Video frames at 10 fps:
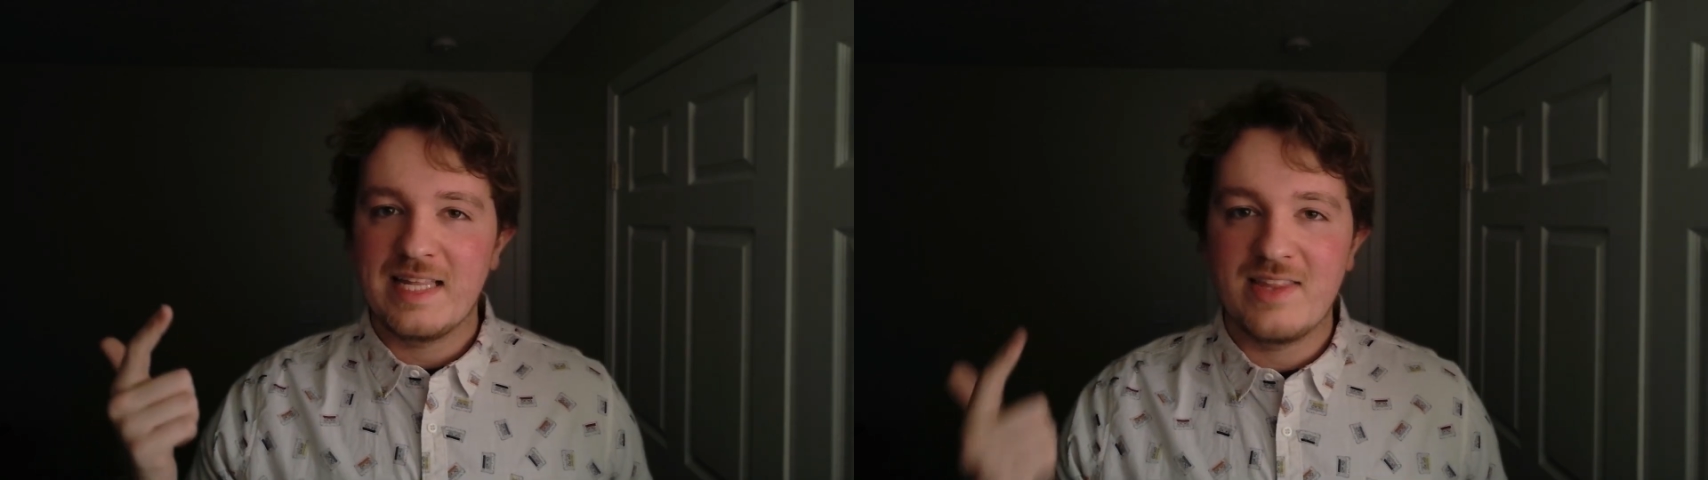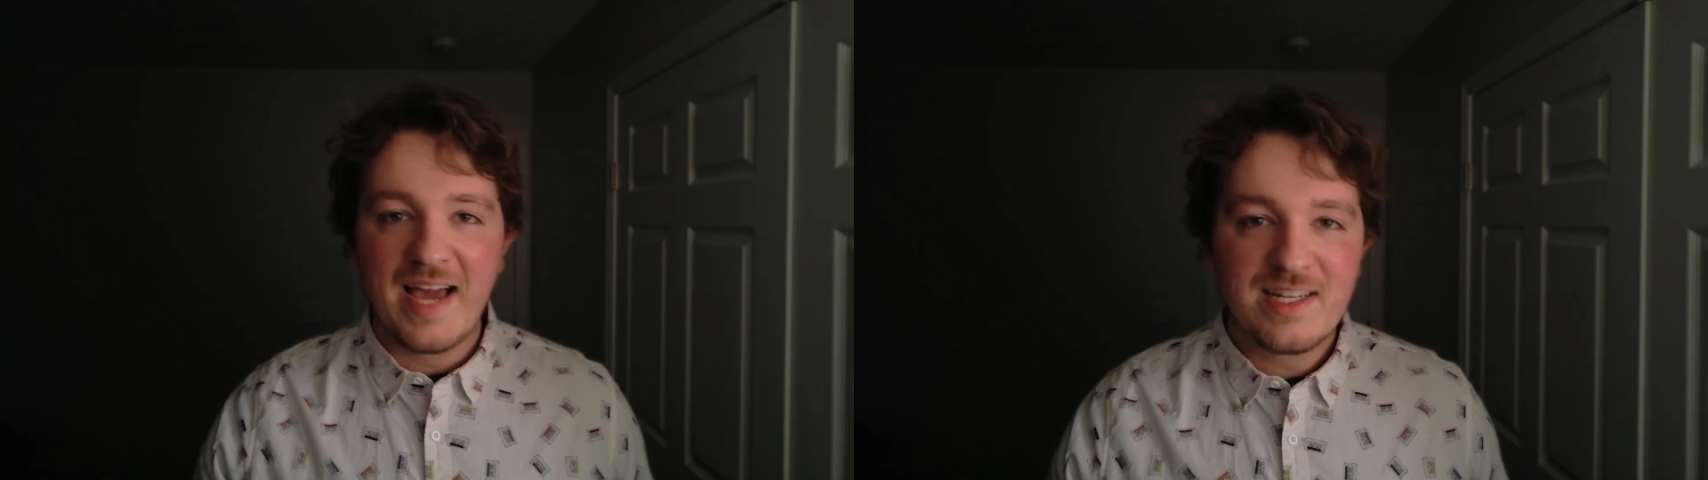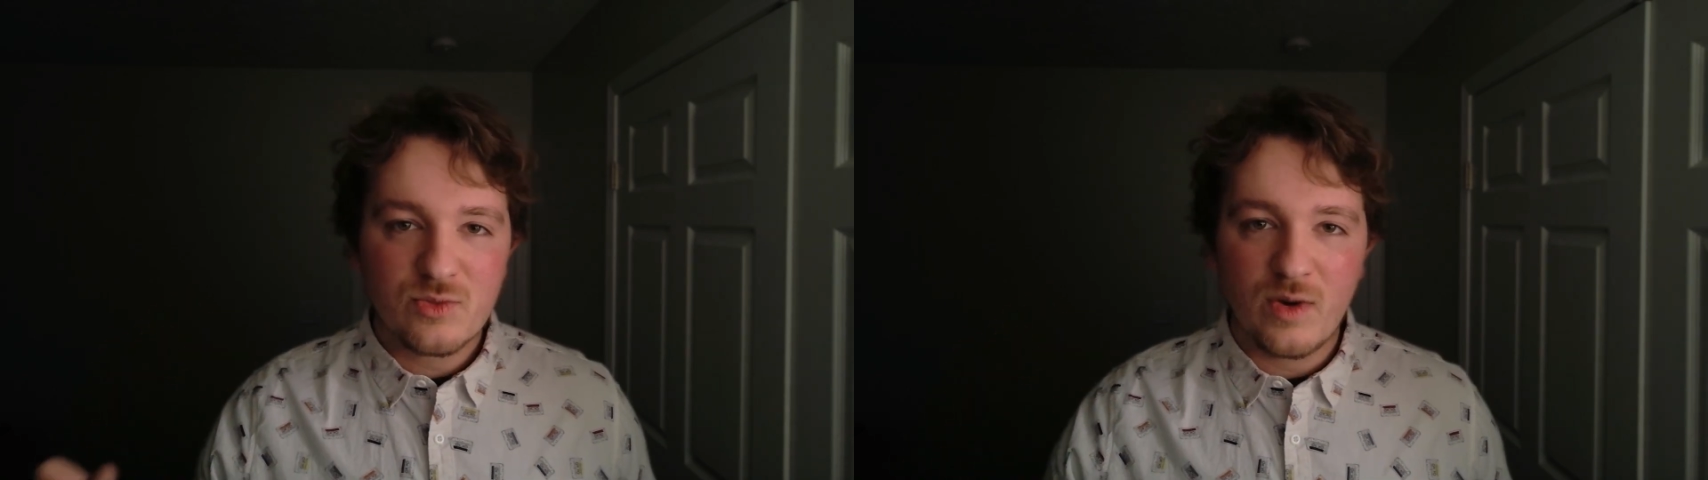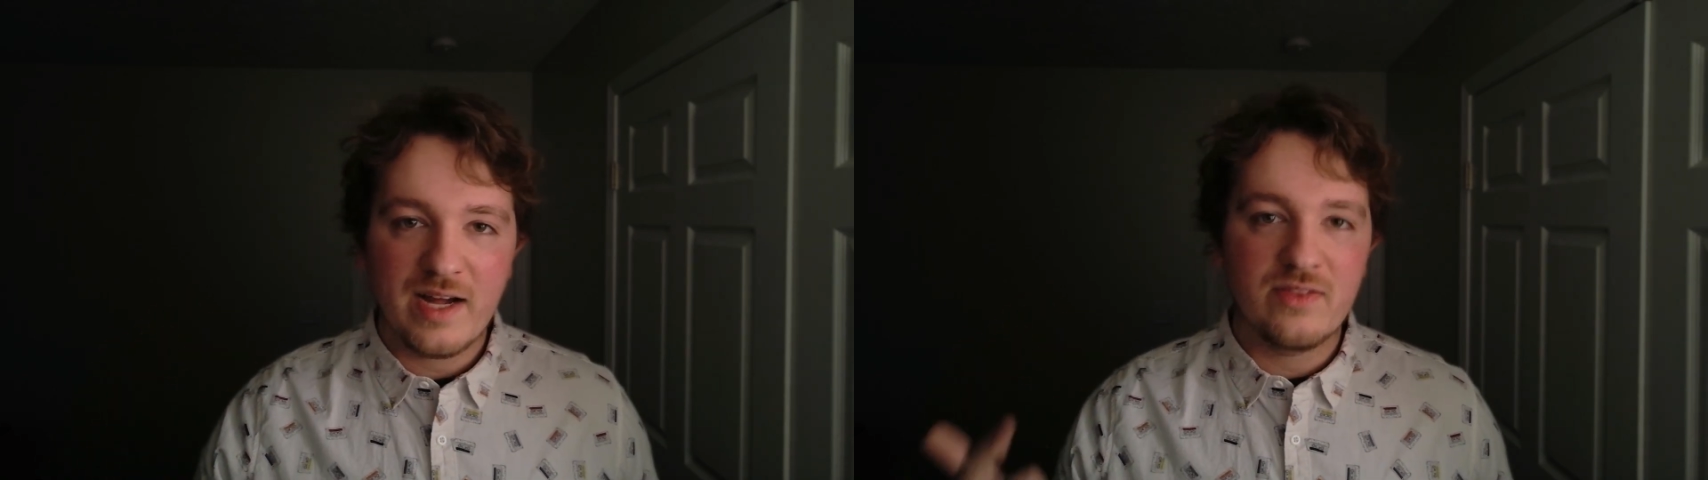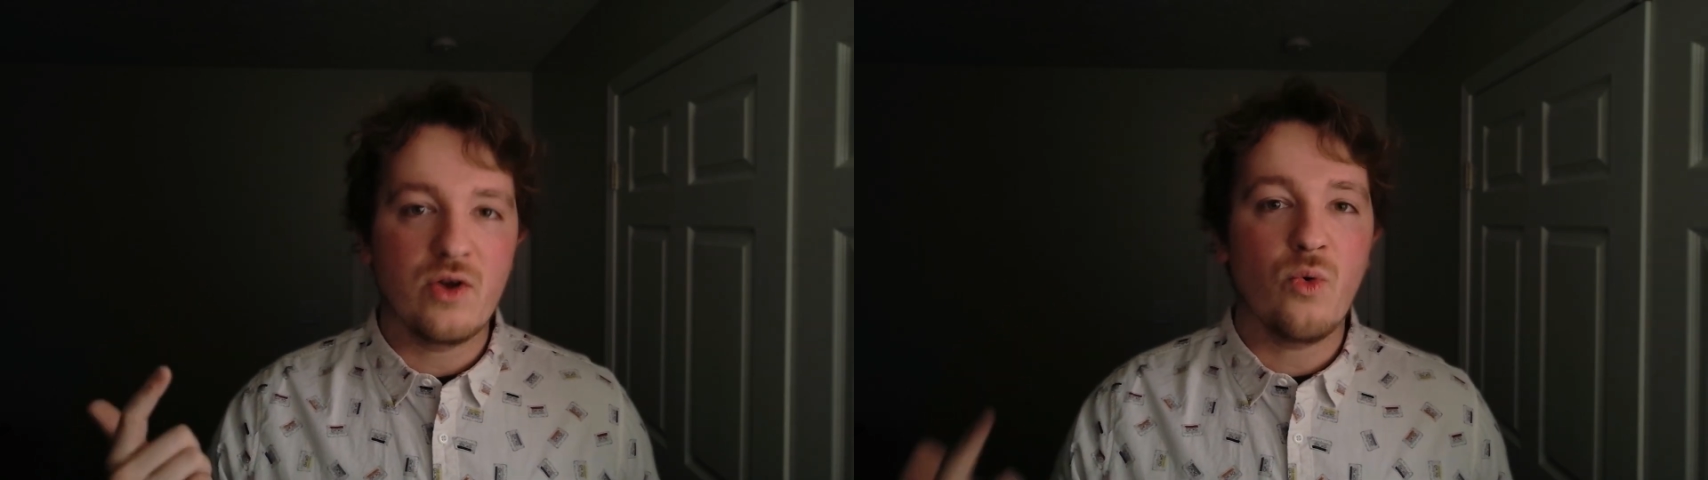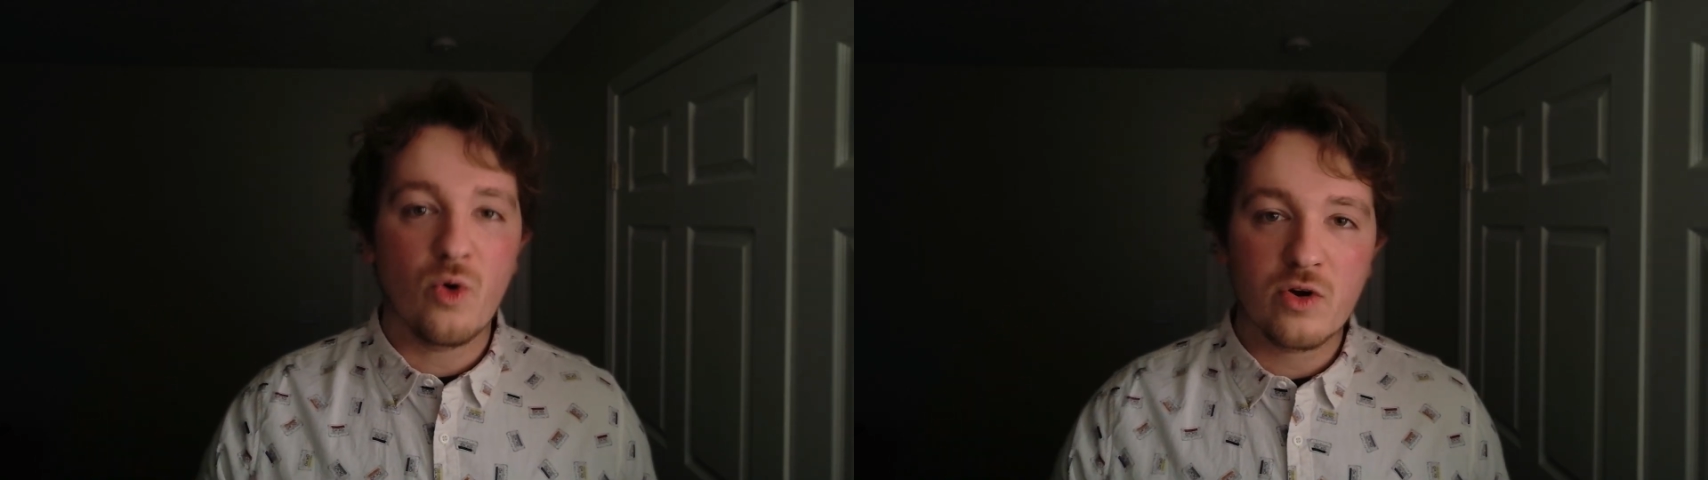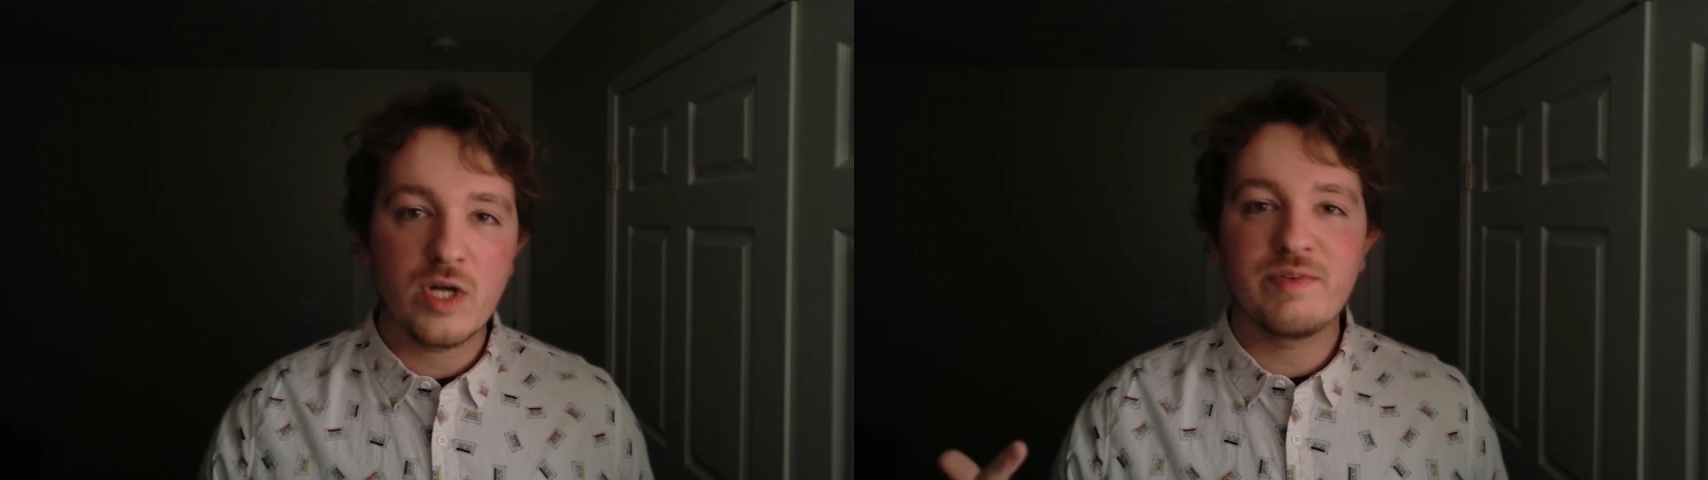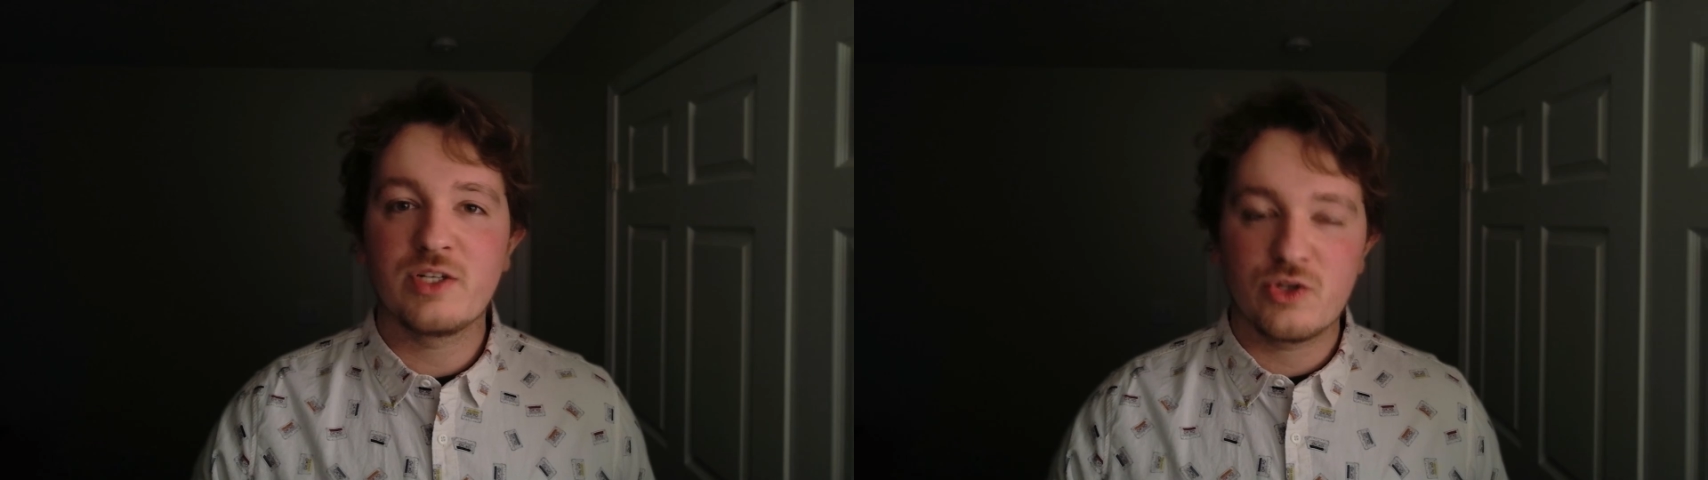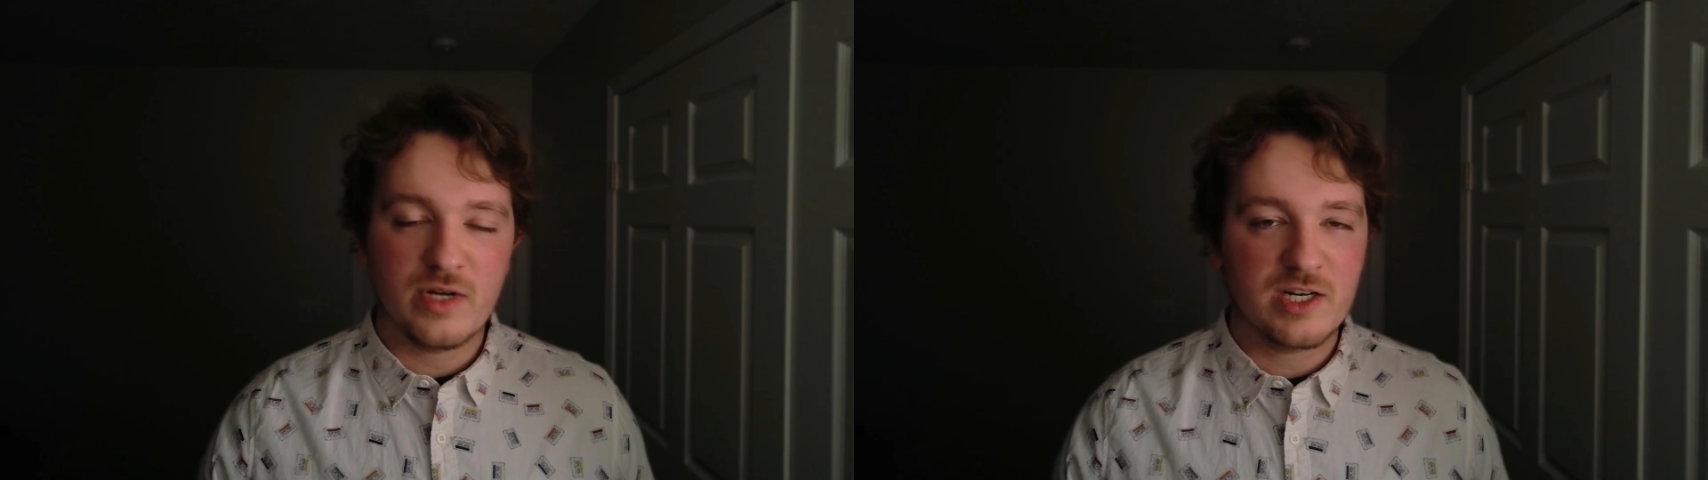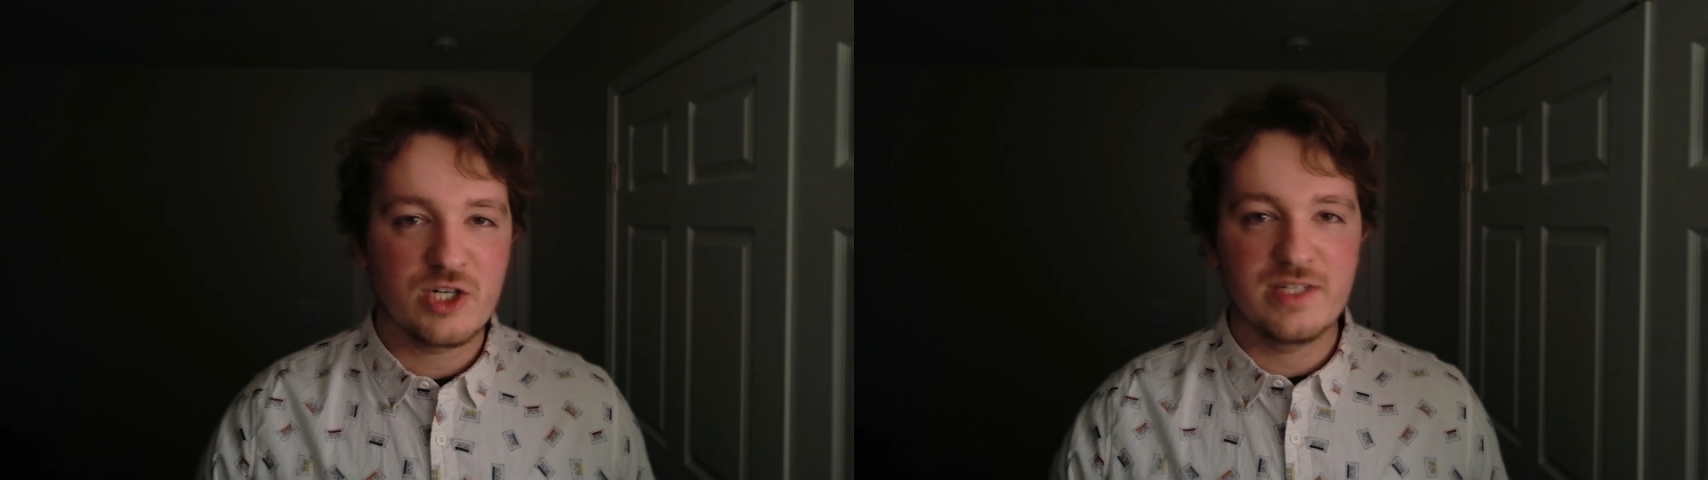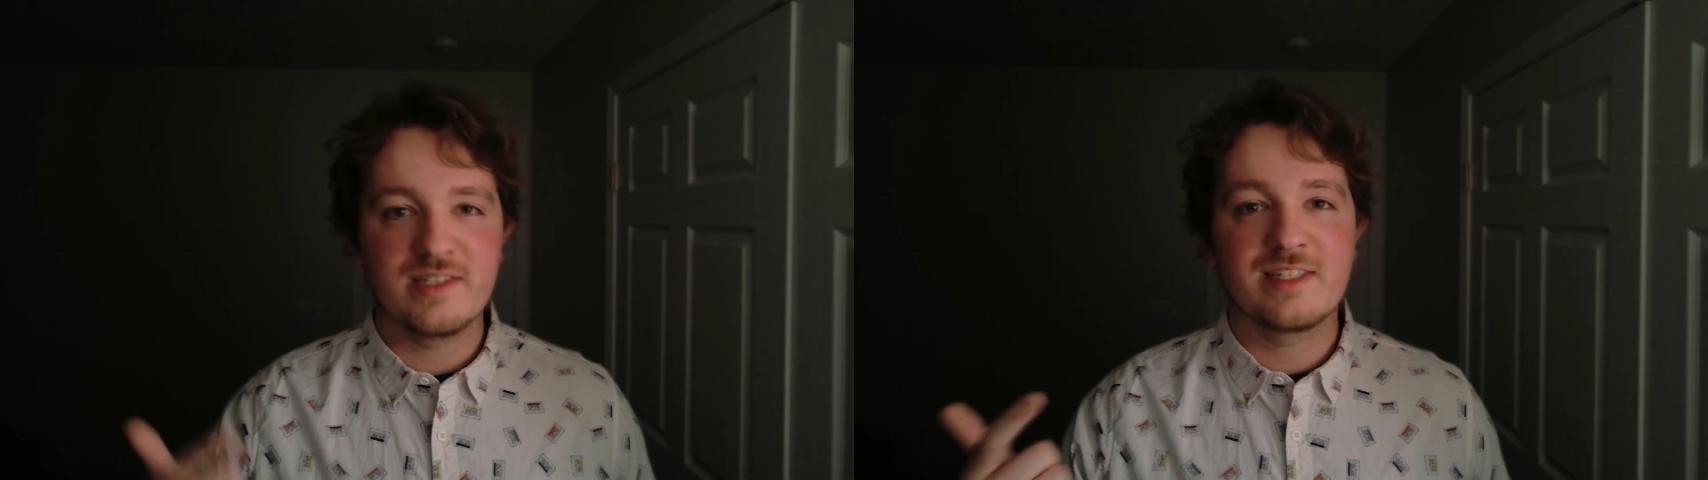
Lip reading: that's why the order of instructions